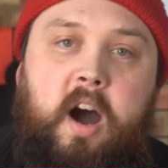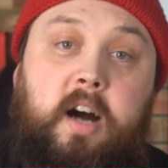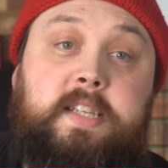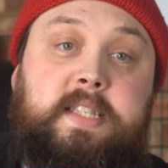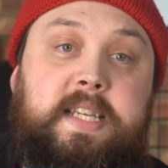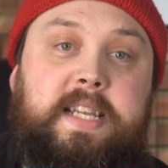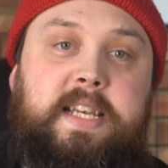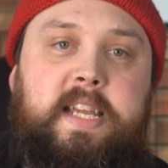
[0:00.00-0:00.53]

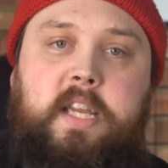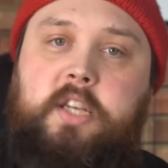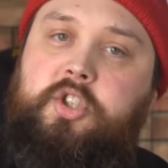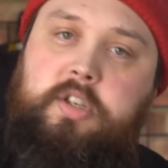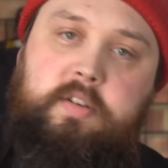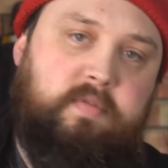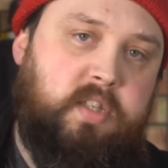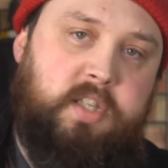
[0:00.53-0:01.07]
Ideally, it
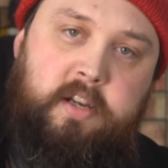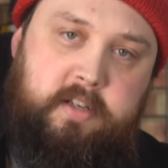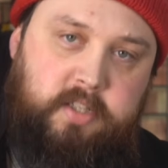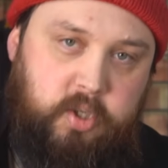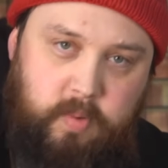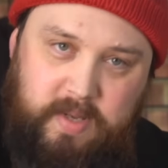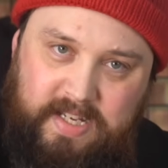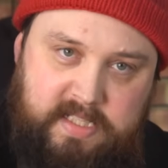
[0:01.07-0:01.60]
should return
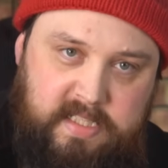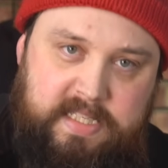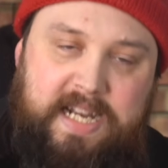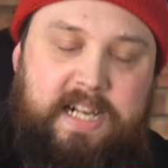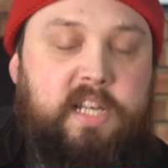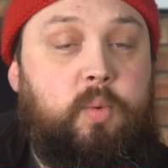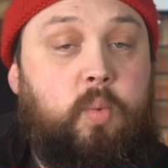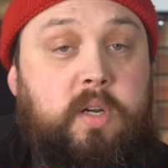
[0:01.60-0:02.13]
to
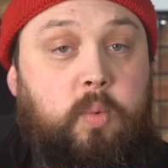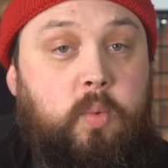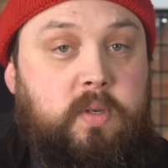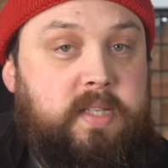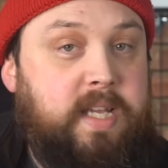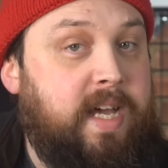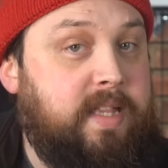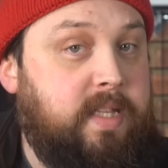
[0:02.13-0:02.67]
exactly what it
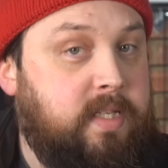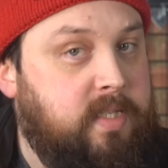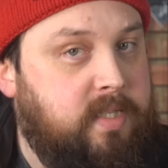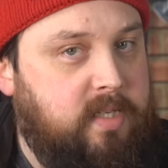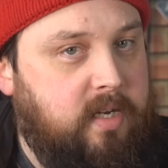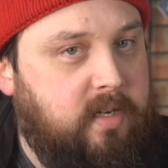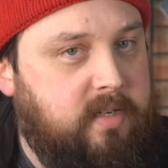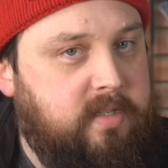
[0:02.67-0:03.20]
was at the
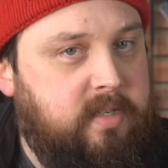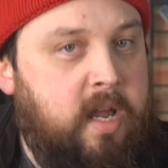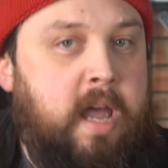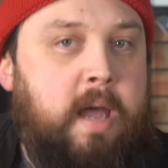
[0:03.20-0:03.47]
start,